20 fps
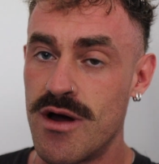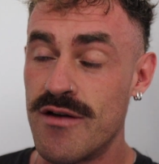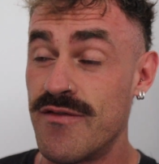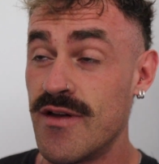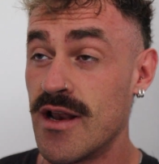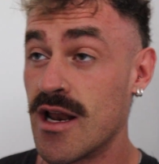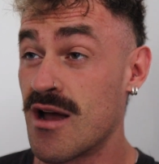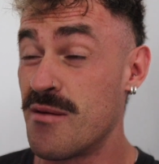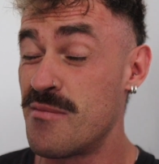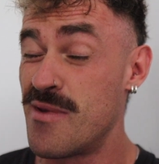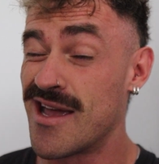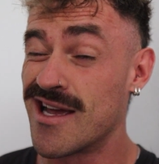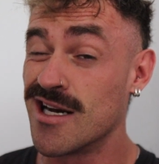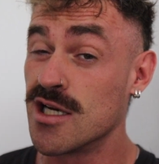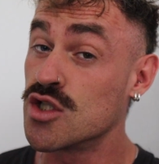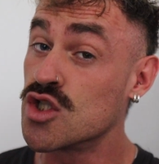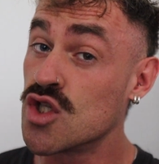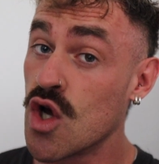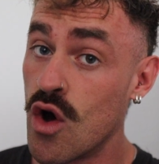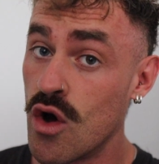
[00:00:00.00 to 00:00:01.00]
I feel like I'm making
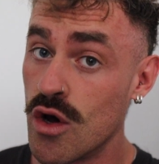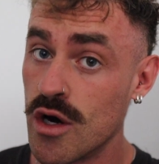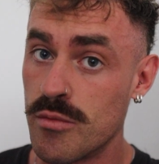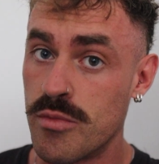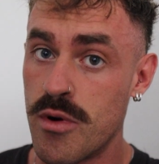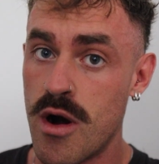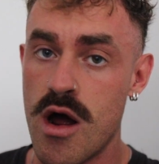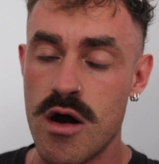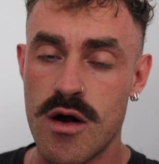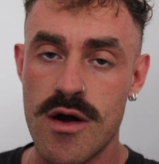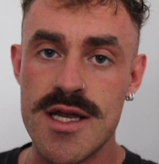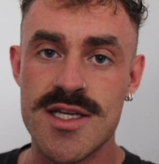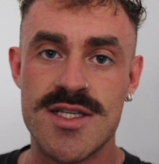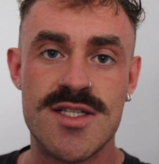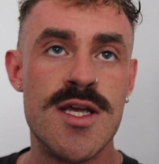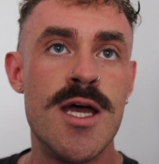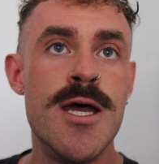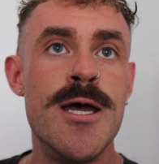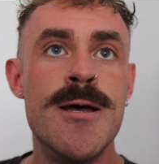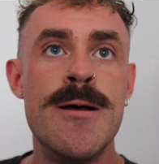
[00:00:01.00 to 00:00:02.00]
a ton of
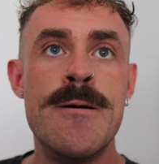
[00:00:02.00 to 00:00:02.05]
progress.